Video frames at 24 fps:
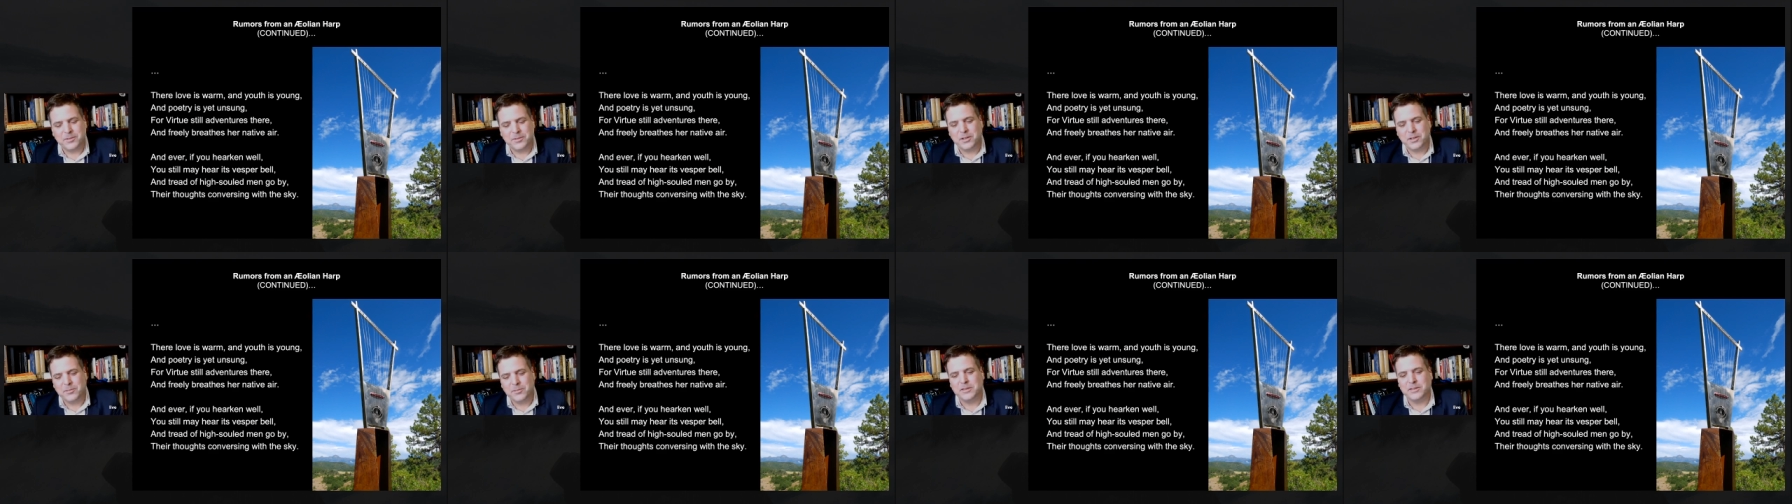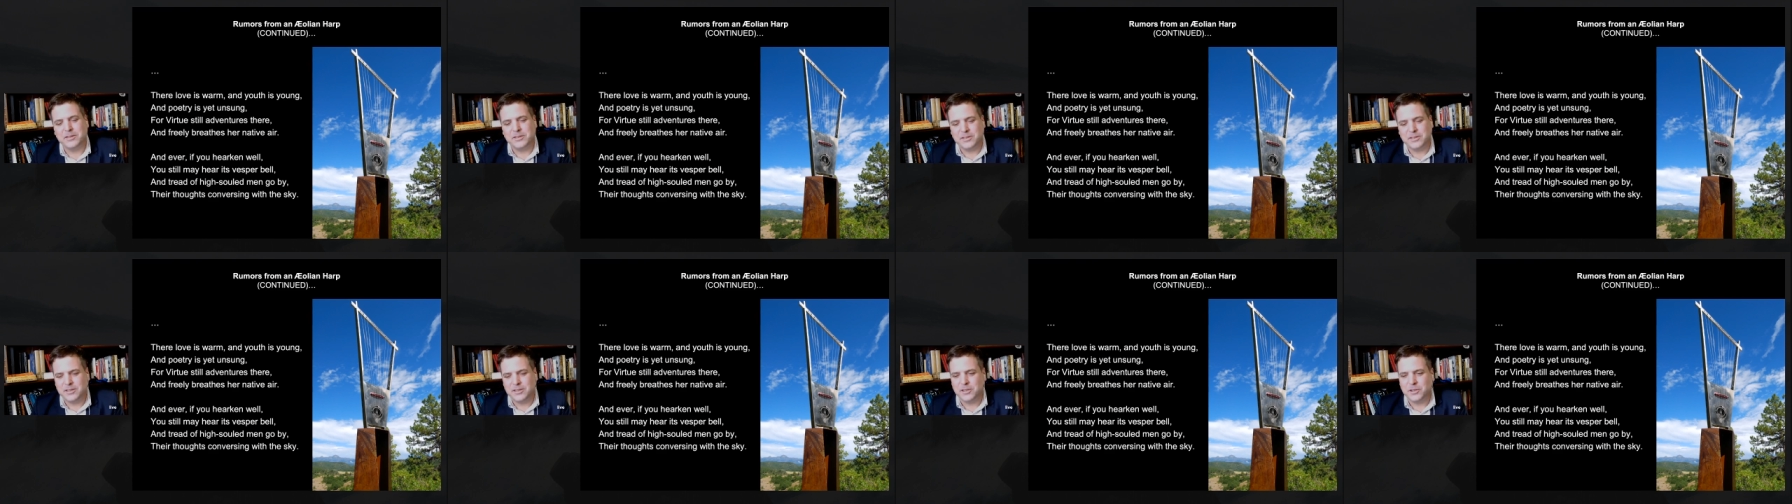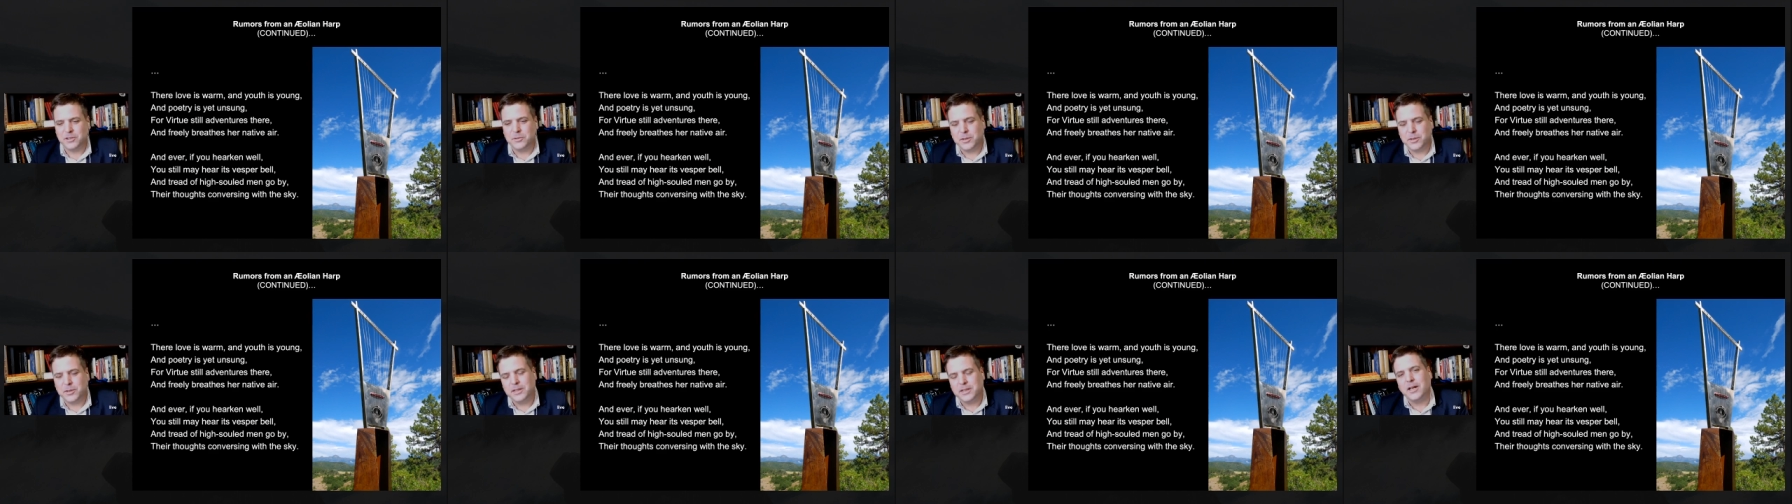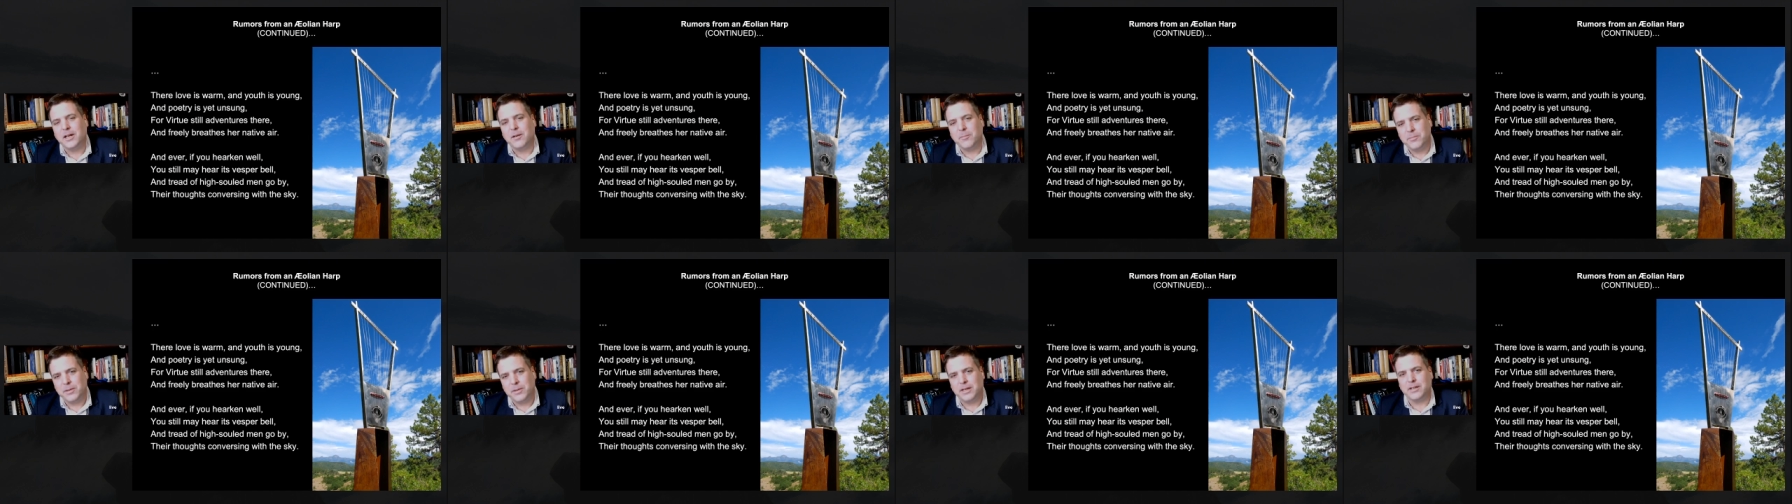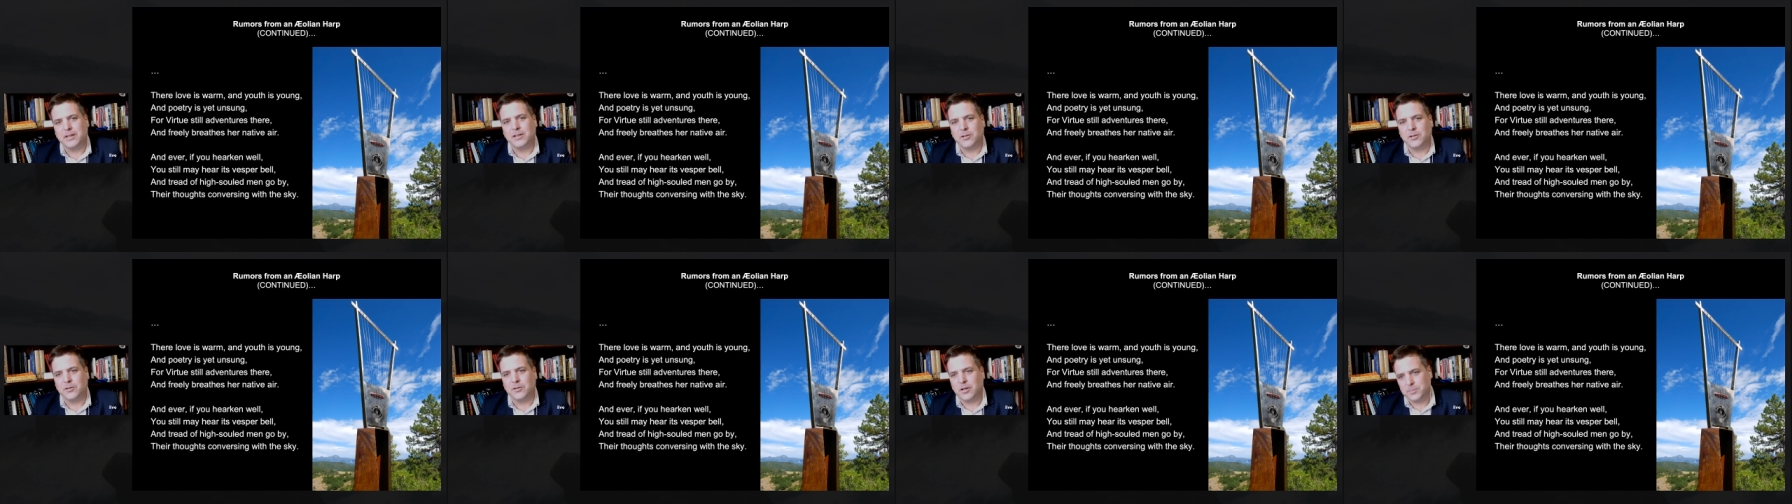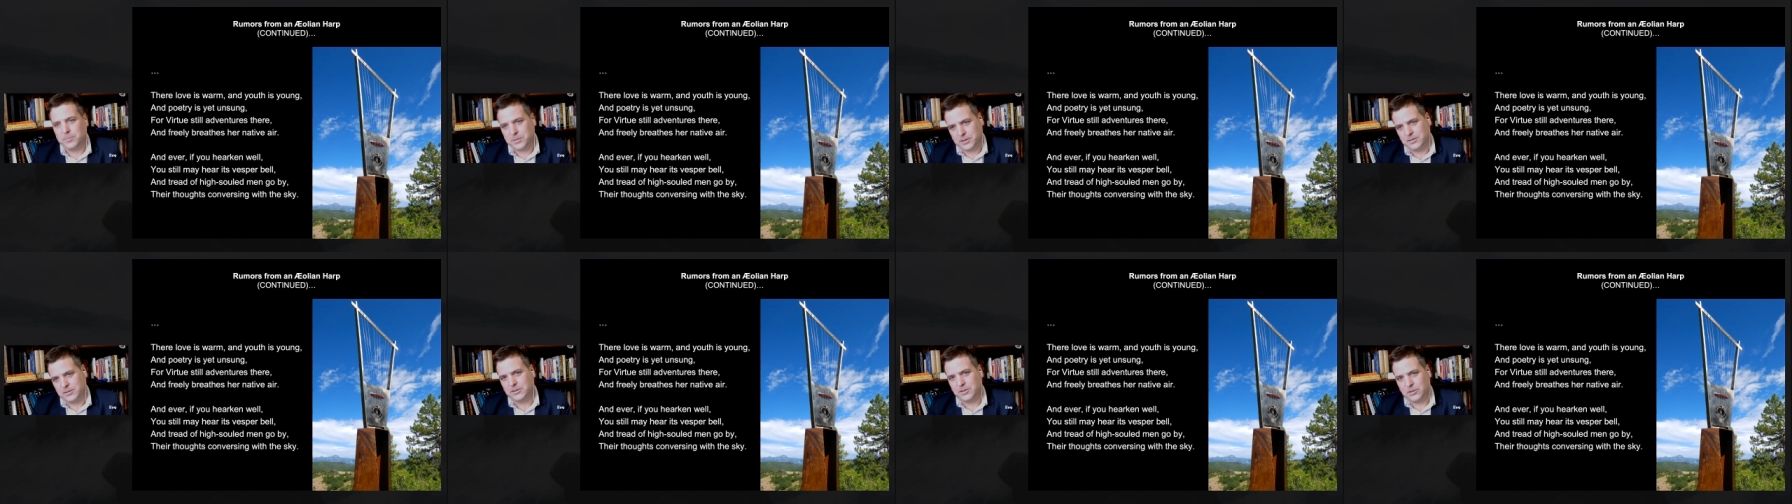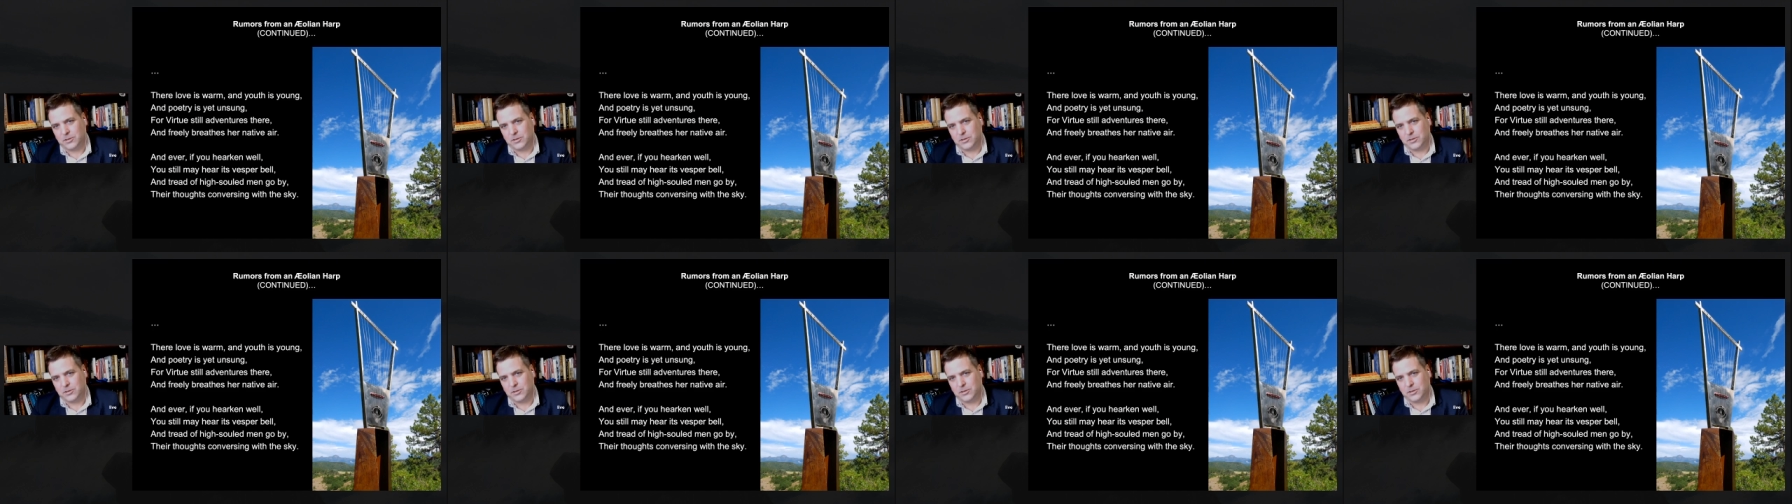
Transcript: humans do end up being corruption so